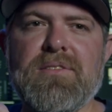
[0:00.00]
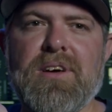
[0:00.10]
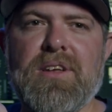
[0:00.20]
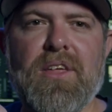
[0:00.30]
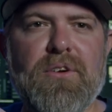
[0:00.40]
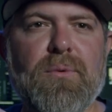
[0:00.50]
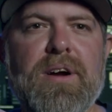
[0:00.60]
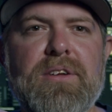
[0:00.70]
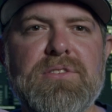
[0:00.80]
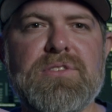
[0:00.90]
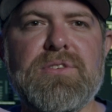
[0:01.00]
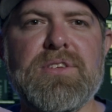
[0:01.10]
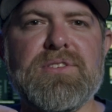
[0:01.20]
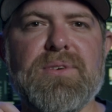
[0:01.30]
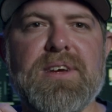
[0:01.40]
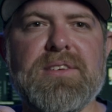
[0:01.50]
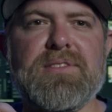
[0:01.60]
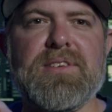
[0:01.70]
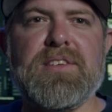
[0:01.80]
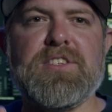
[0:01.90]
another wireless unit, so I
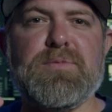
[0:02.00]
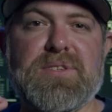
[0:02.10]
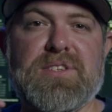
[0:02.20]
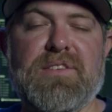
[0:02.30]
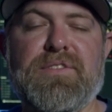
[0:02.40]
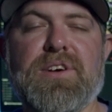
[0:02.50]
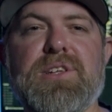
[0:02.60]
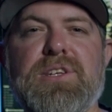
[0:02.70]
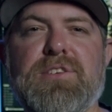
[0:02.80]
send specifically